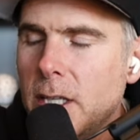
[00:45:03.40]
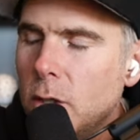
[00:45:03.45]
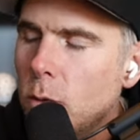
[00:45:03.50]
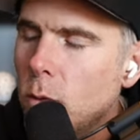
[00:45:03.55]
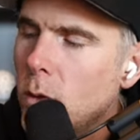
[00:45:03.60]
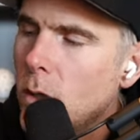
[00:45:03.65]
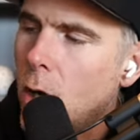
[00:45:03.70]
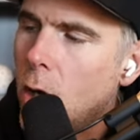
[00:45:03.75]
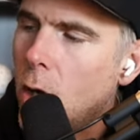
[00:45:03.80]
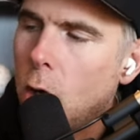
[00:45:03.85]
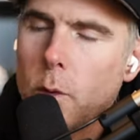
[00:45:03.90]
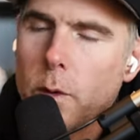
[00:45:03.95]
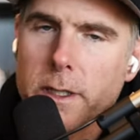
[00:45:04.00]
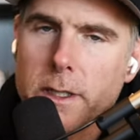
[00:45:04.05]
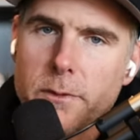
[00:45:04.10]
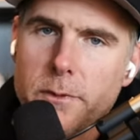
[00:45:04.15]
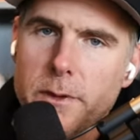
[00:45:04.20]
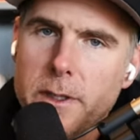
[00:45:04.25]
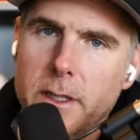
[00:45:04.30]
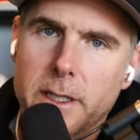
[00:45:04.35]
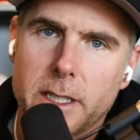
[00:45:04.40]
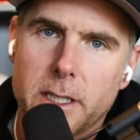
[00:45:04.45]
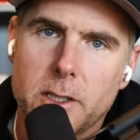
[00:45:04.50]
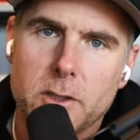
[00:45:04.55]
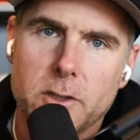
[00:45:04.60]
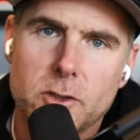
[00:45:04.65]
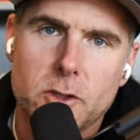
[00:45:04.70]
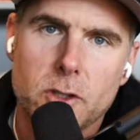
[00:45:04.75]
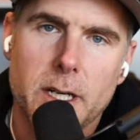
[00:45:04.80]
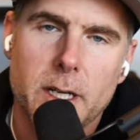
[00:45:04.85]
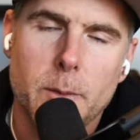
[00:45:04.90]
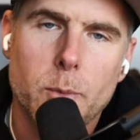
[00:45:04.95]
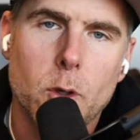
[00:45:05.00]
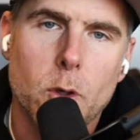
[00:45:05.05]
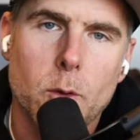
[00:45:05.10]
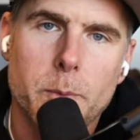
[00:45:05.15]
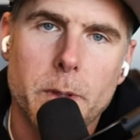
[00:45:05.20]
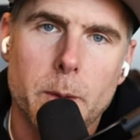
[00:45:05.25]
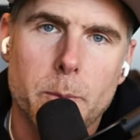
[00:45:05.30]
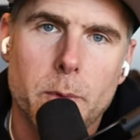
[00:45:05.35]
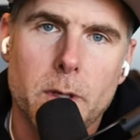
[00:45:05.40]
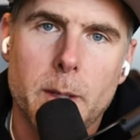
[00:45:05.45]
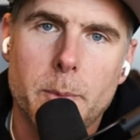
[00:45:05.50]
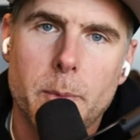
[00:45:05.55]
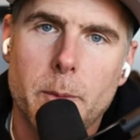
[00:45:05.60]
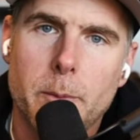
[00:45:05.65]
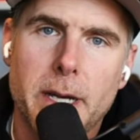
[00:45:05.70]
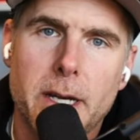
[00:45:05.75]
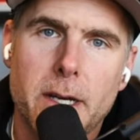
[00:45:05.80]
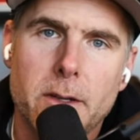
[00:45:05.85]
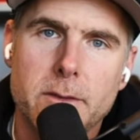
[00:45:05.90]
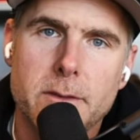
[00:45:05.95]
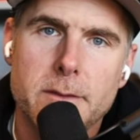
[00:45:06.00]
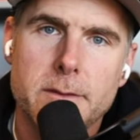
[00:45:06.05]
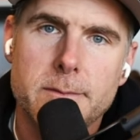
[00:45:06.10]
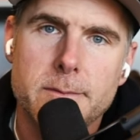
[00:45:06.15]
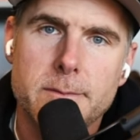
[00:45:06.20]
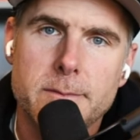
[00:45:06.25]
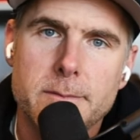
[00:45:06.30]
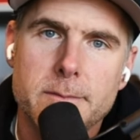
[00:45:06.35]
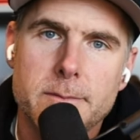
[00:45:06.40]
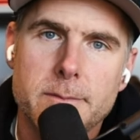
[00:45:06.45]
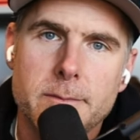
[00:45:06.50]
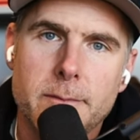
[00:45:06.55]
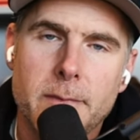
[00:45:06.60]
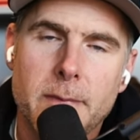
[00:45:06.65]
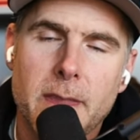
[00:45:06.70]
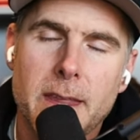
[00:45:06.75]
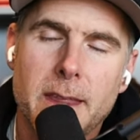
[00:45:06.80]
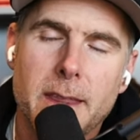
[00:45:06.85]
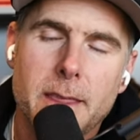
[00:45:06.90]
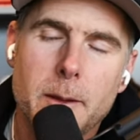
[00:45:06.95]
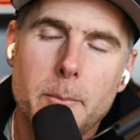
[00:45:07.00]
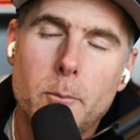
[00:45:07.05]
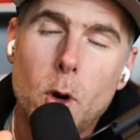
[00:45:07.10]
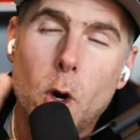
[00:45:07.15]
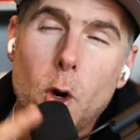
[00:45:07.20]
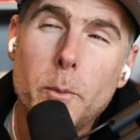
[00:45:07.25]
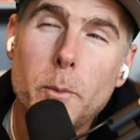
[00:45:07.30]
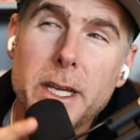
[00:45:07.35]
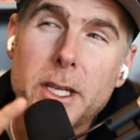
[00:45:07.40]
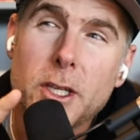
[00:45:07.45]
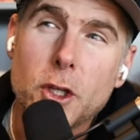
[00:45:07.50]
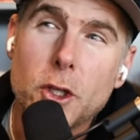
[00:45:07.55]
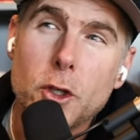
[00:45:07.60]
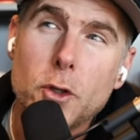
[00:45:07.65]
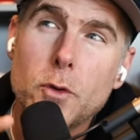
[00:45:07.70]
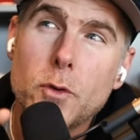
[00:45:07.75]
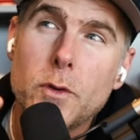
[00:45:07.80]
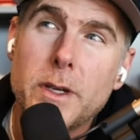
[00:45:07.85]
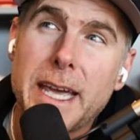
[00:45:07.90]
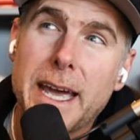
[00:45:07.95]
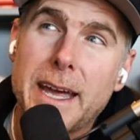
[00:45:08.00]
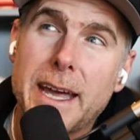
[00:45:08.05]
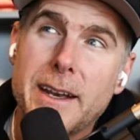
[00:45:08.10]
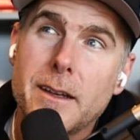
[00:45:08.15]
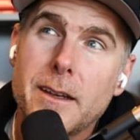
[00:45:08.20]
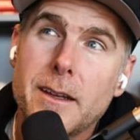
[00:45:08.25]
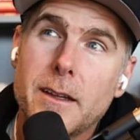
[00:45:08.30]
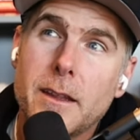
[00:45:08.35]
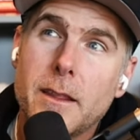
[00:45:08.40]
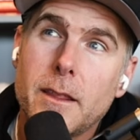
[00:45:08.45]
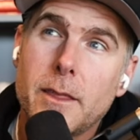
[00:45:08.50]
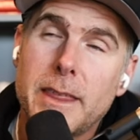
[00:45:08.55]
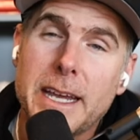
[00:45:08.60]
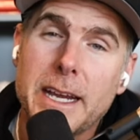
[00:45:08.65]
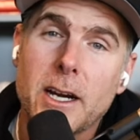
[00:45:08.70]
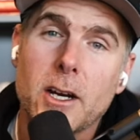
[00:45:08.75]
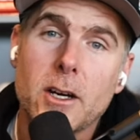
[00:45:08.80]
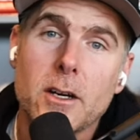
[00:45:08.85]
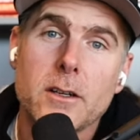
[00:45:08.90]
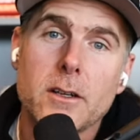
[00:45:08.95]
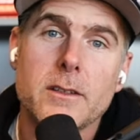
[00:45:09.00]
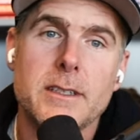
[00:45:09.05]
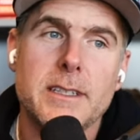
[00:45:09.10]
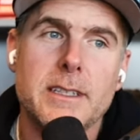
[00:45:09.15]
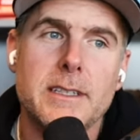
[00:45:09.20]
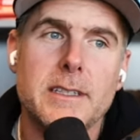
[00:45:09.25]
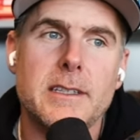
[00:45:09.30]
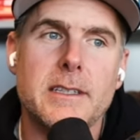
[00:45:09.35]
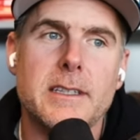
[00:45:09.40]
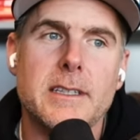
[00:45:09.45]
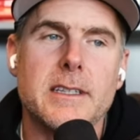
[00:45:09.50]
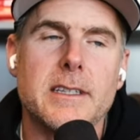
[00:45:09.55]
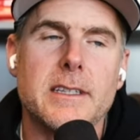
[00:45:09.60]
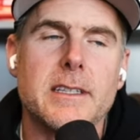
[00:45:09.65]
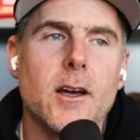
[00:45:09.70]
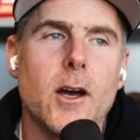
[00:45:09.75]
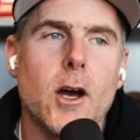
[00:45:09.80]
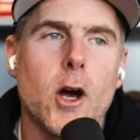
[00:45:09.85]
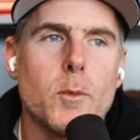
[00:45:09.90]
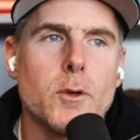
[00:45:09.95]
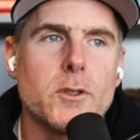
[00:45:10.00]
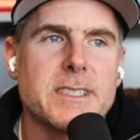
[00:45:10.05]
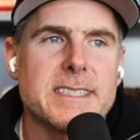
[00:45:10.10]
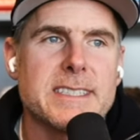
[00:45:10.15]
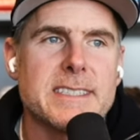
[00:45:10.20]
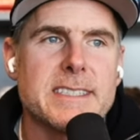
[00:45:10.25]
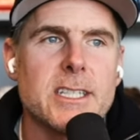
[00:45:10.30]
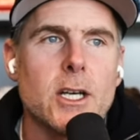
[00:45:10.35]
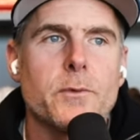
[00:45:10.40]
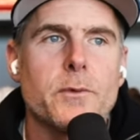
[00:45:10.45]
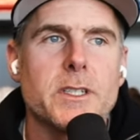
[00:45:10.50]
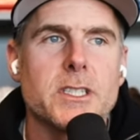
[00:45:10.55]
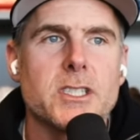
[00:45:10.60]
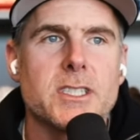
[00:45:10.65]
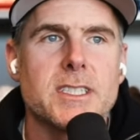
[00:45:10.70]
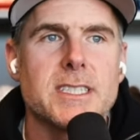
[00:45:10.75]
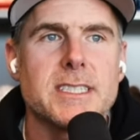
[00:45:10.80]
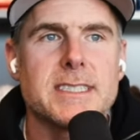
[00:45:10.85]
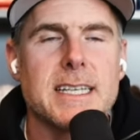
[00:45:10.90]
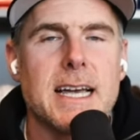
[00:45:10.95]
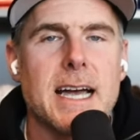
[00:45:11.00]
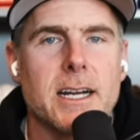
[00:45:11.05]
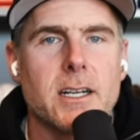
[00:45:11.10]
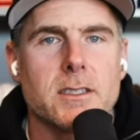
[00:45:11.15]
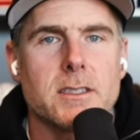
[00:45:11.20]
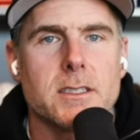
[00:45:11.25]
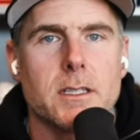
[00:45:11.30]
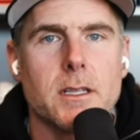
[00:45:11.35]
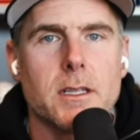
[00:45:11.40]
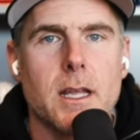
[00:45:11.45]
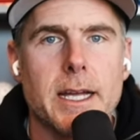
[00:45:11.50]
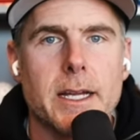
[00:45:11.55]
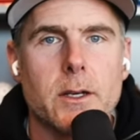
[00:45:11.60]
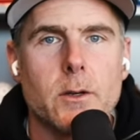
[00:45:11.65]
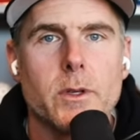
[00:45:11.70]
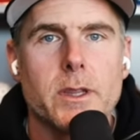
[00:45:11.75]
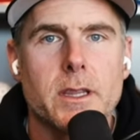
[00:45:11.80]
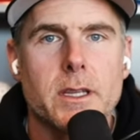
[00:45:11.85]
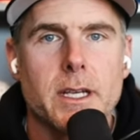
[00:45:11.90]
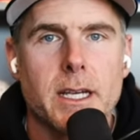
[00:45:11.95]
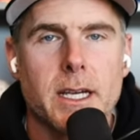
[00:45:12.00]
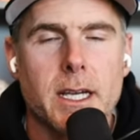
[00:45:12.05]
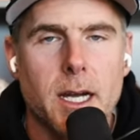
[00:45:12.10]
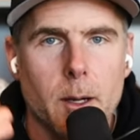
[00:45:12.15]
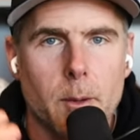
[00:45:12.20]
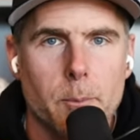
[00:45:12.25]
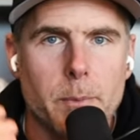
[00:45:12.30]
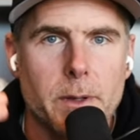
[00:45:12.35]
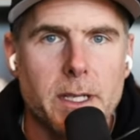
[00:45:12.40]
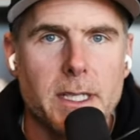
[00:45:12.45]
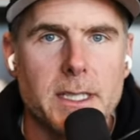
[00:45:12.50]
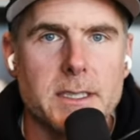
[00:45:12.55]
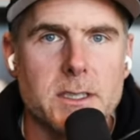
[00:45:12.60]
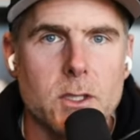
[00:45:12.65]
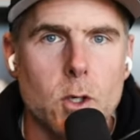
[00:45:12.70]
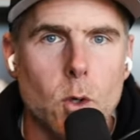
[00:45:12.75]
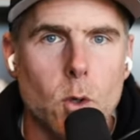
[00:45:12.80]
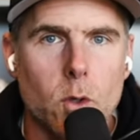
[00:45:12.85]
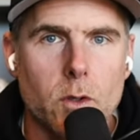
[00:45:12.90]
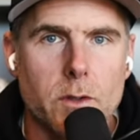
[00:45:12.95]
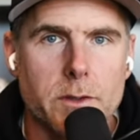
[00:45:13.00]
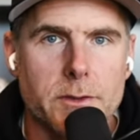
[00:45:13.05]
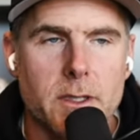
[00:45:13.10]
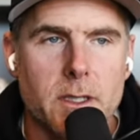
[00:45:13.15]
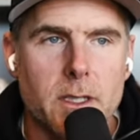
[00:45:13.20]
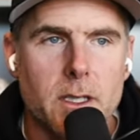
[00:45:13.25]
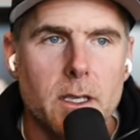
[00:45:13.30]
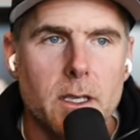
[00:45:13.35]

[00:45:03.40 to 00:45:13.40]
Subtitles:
you will always feel like you're trying to pull people up a mountain. The moment you get their almost selfish desires aligned with the company's goals,